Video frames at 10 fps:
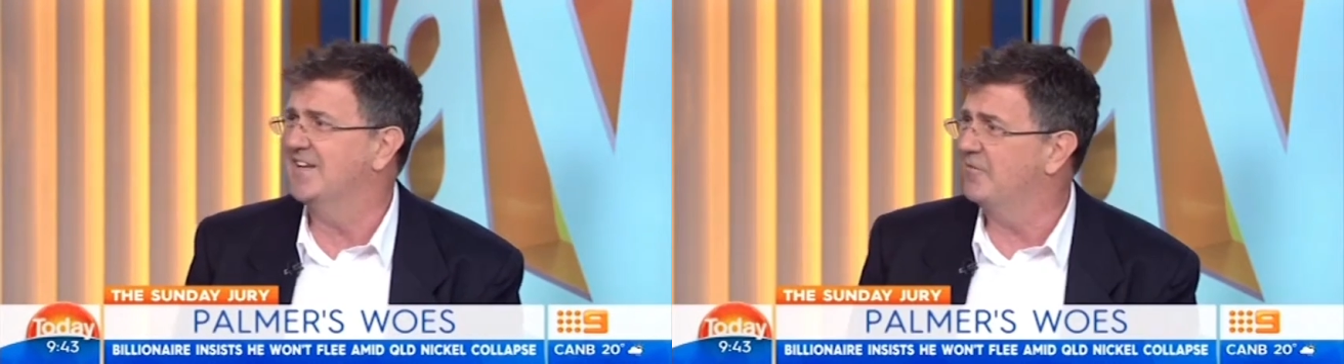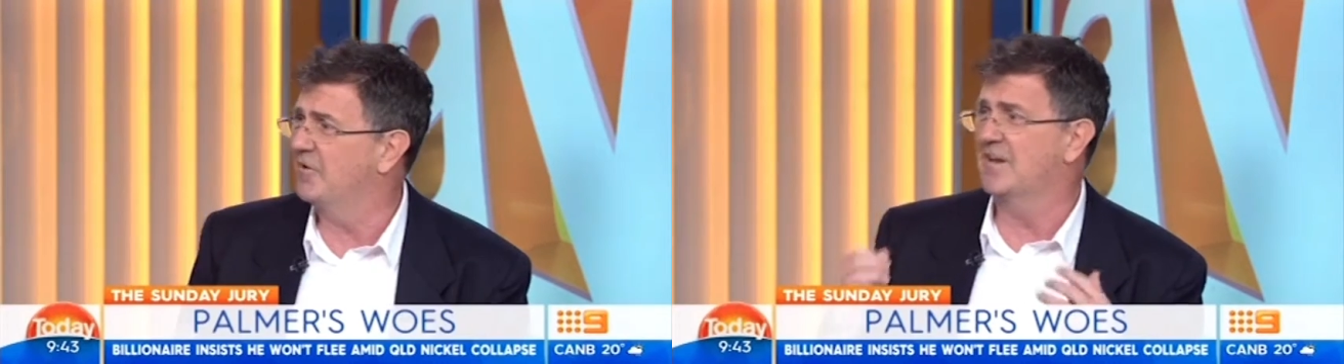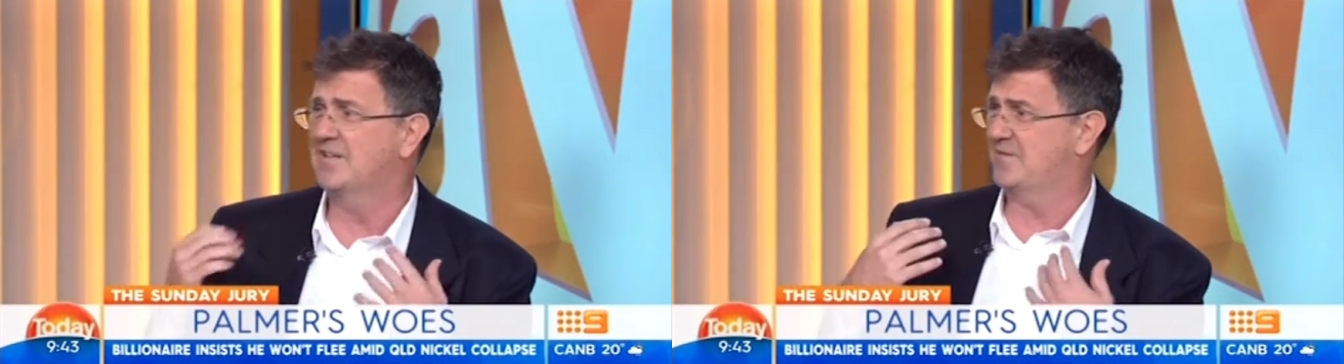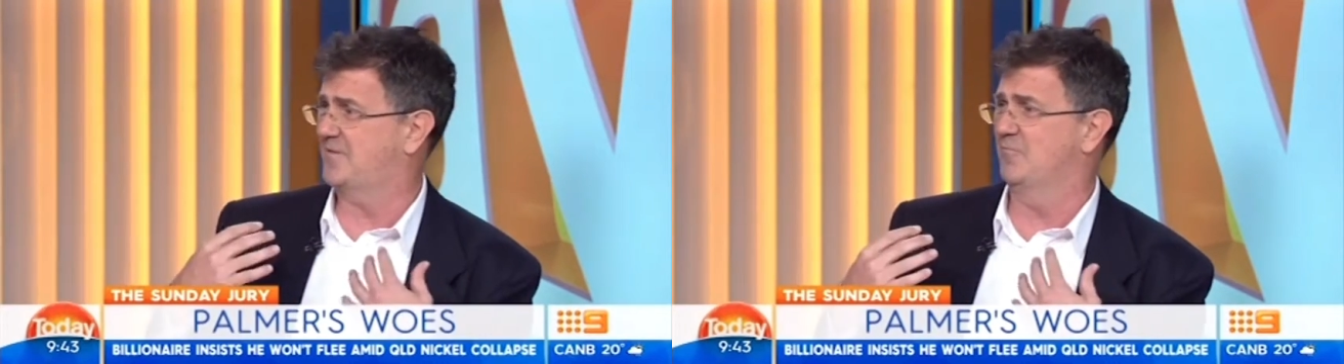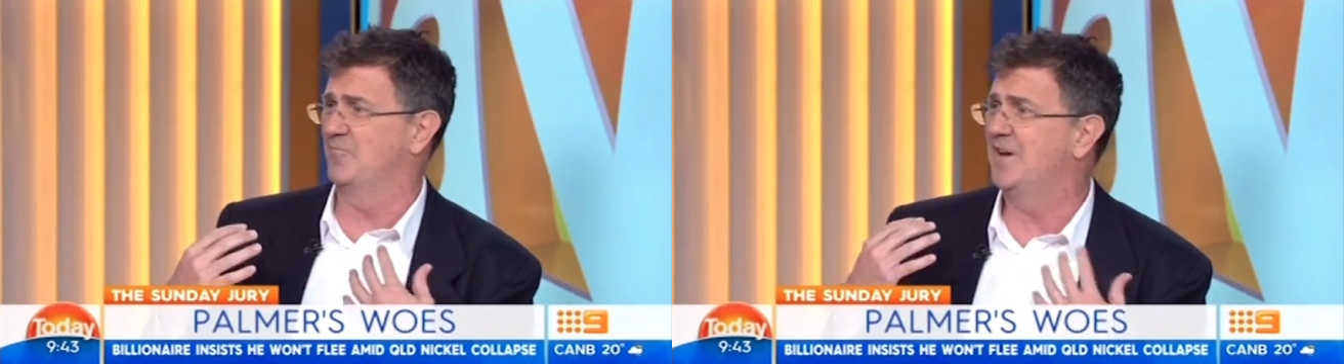and everyone
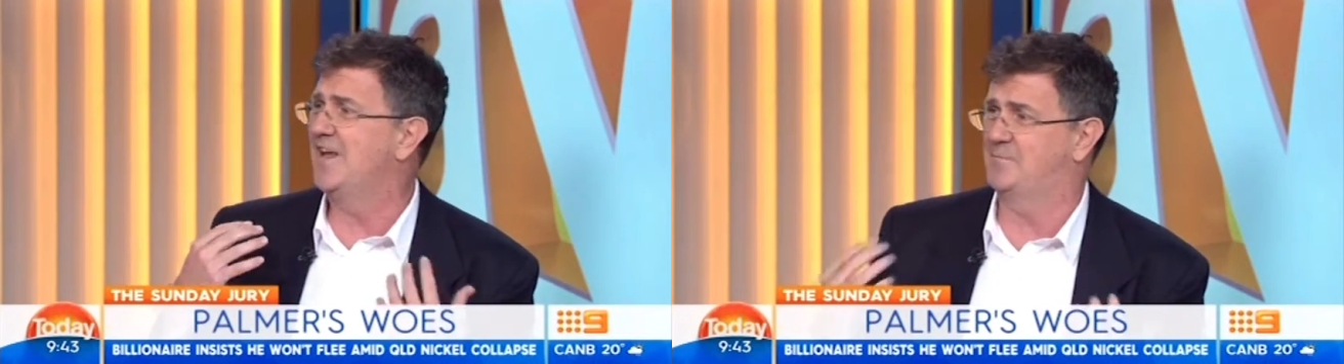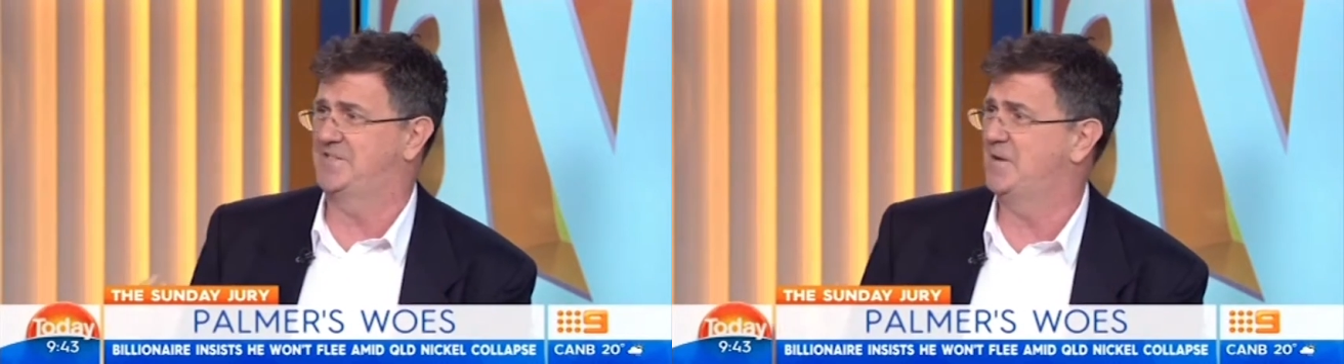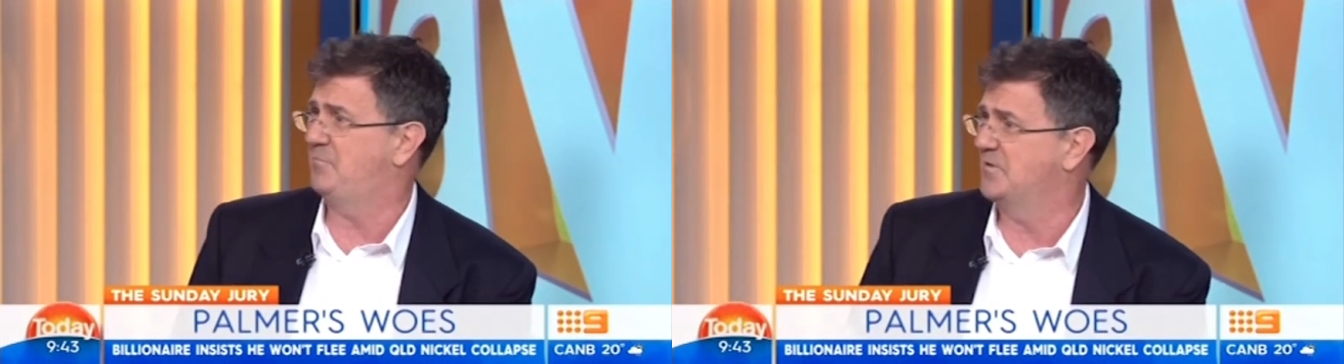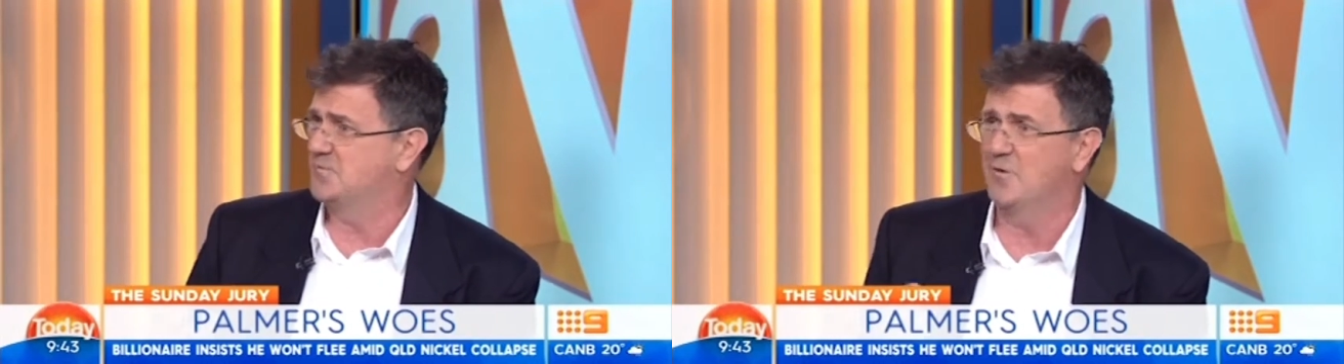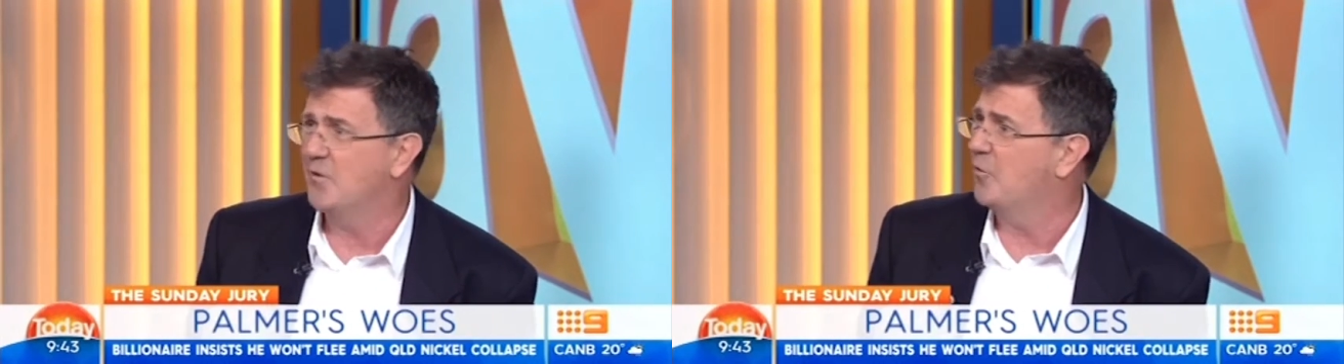gets really upset
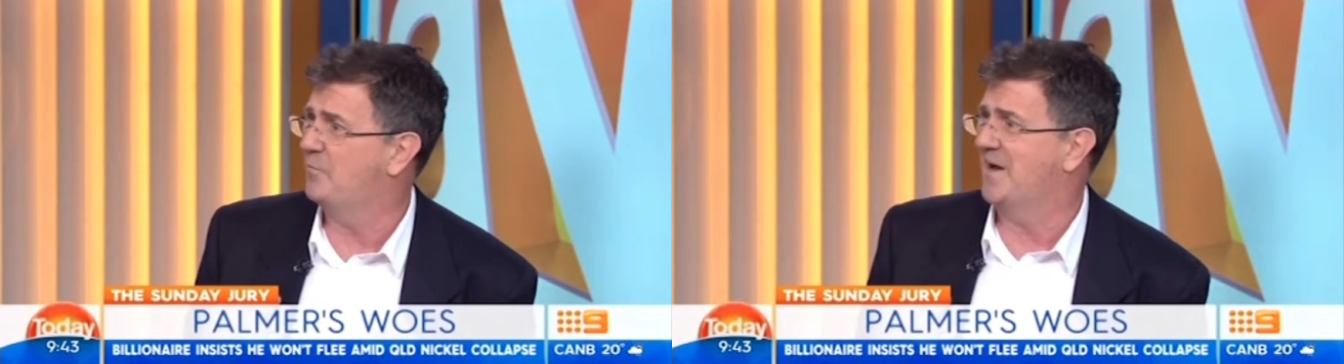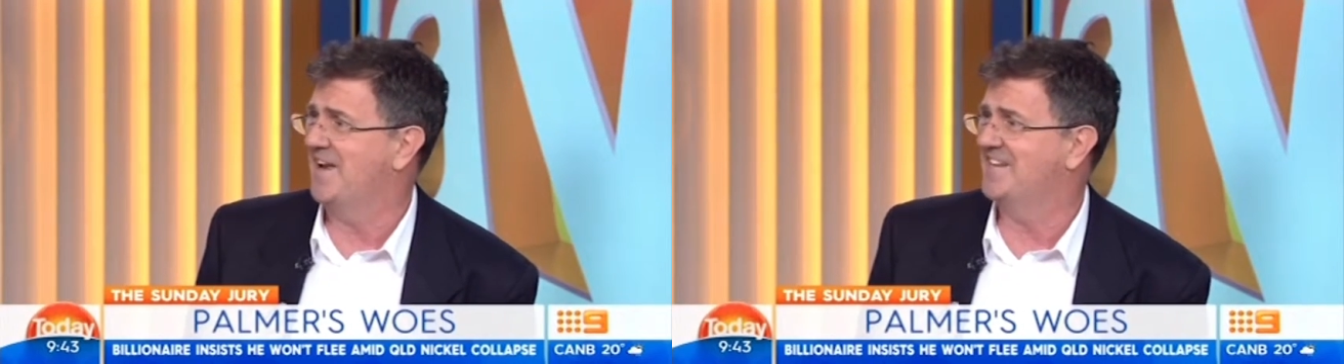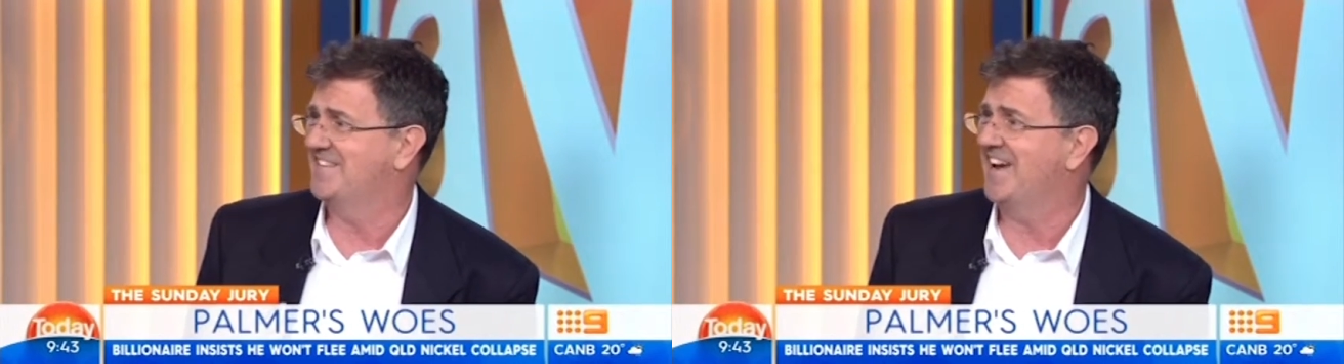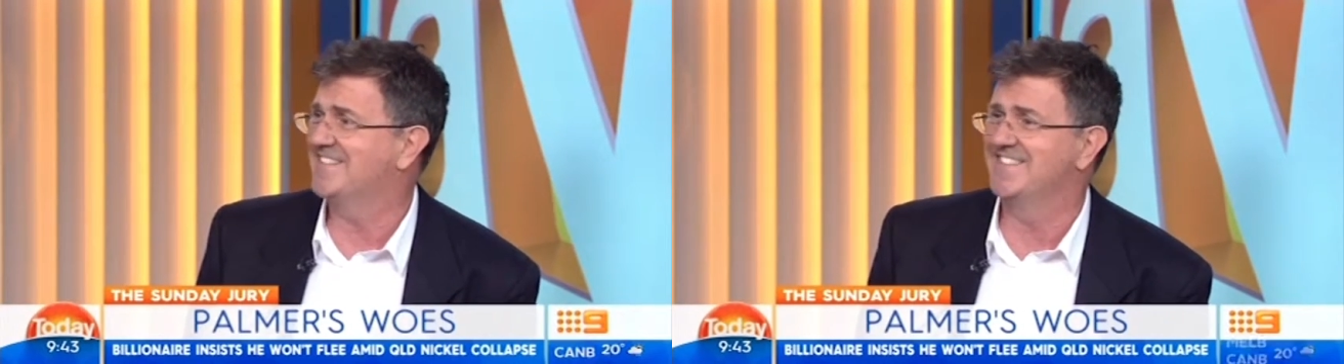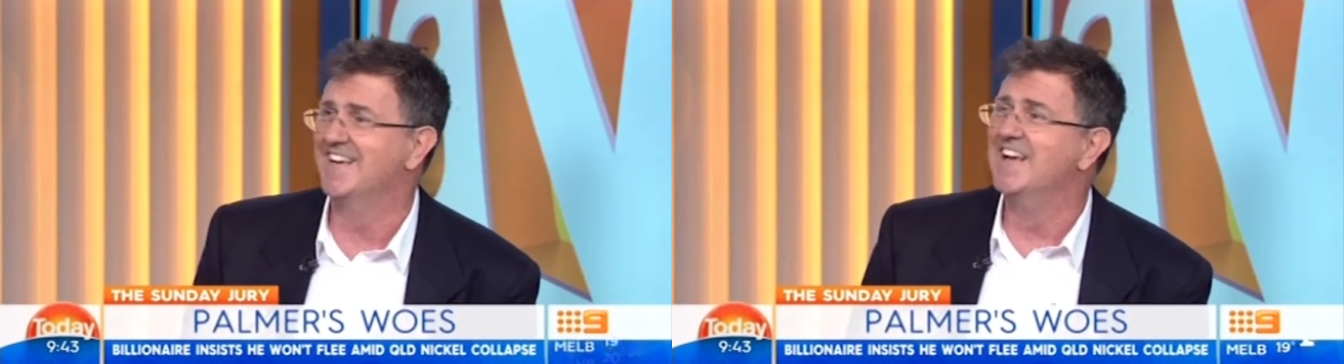because we're all paying our
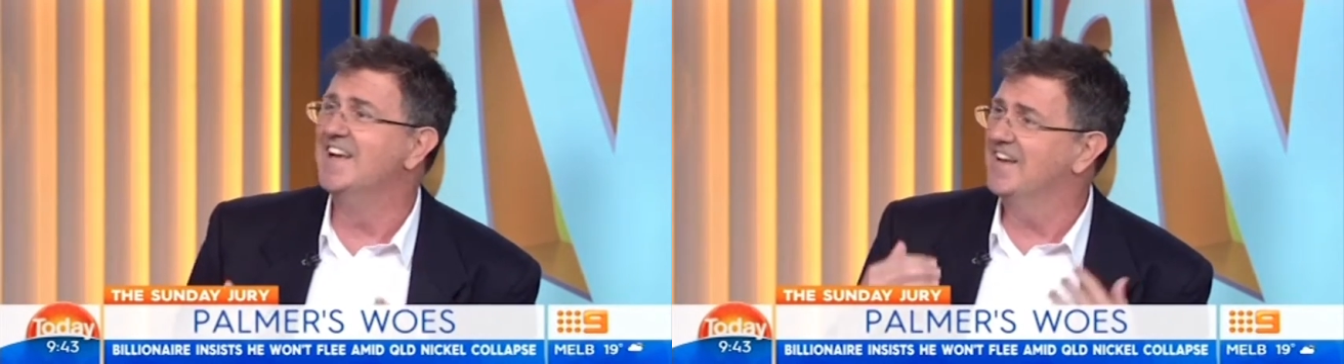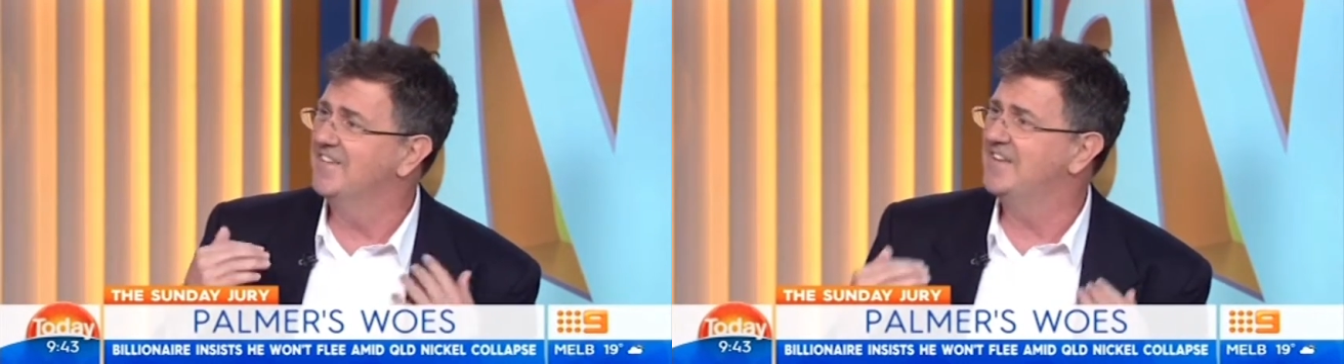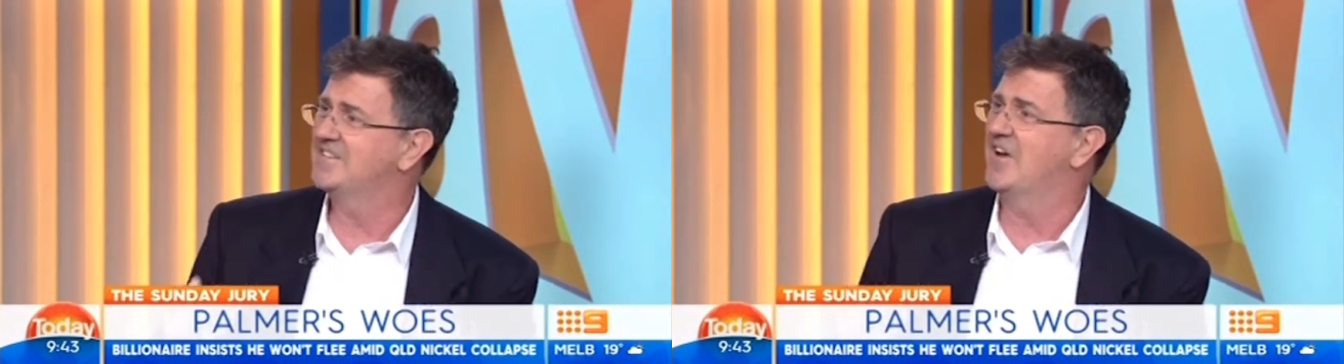tax, and these